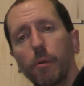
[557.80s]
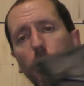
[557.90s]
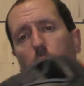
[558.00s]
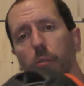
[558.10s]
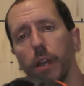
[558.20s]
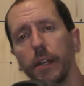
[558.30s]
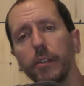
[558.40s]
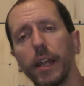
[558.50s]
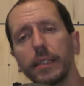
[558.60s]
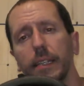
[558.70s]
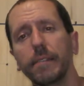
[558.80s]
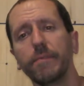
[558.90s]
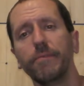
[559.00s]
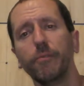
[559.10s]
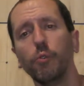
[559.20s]
Wall Rider has a
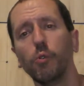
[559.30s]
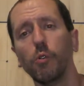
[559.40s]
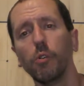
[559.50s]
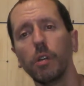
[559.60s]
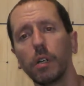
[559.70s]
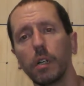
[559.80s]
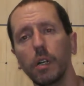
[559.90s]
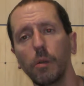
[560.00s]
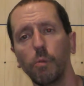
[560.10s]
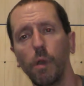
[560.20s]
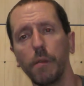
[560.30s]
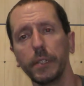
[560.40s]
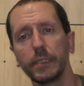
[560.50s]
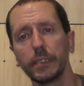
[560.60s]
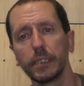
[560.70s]
full
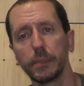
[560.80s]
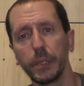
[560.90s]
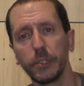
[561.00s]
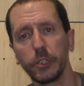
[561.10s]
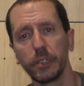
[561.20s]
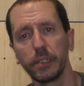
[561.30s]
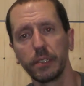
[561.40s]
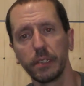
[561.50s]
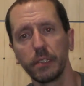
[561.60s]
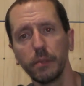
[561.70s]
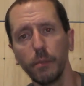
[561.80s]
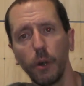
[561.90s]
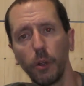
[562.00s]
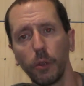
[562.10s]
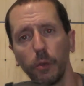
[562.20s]
webbing suspension system
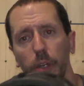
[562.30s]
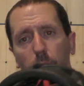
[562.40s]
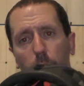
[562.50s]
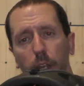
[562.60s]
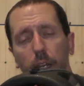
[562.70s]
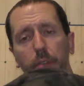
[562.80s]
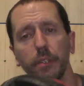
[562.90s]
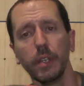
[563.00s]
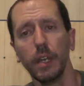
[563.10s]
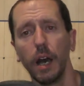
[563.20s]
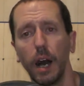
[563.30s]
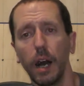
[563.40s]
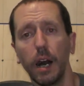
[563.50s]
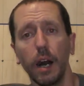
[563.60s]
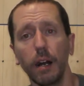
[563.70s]
all the way around.
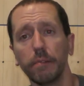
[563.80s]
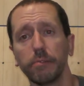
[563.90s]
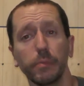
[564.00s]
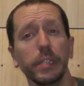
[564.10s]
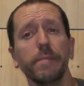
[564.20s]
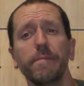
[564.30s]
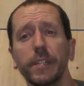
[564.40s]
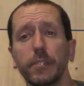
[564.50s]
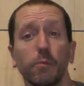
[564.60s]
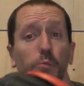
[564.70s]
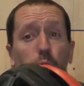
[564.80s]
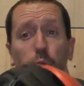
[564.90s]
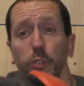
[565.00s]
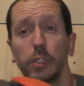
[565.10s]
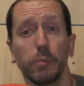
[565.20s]
For me, fits
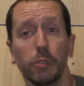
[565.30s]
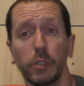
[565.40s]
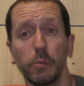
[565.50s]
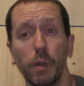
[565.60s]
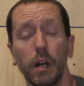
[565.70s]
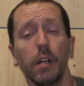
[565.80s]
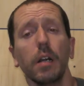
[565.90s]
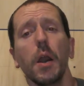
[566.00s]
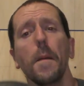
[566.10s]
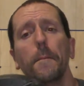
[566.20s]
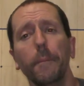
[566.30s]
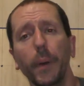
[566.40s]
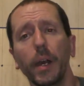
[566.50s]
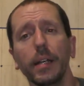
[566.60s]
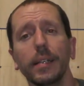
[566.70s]
really, really well,
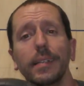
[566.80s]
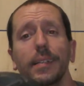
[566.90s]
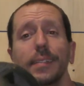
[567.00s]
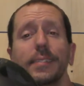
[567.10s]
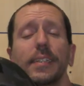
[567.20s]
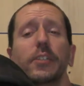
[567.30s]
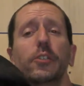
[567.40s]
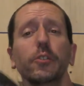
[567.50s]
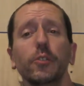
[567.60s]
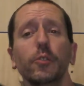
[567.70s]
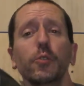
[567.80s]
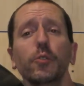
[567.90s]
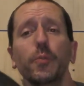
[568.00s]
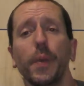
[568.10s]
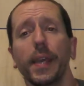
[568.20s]
but is a
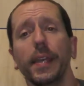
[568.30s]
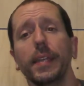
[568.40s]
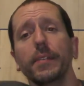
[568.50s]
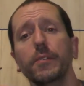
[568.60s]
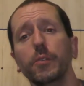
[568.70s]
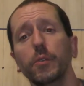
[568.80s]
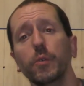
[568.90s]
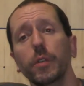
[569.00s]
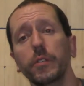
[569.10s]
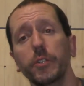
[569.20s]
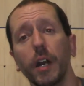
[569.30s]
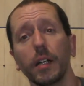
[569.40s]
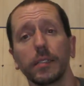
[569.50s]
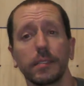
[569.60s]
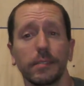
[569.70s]
huge pain to
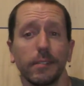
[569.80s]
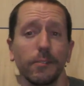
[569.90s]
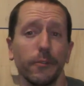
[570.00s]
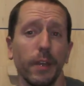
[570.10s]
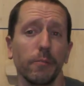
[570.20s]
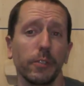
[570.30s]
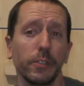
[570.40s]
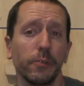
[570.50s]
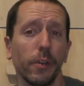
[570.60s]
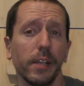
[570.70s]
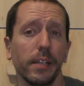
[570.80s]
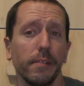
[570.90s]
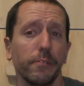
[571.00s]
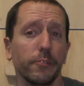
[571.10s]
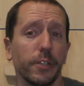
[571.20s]
adjust. So not really great
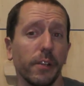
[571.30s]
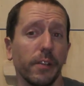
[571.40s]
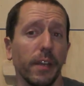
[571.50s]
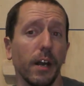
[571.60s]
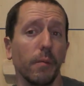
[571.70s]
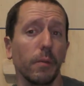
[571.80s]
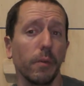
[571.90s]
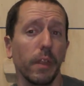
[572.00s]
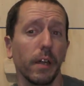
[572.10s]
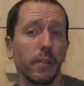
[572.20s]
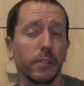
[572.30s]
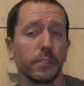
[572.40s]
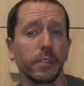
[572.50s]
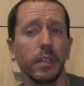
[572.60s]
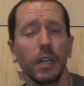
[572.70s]
if you're sharing the helmet with others.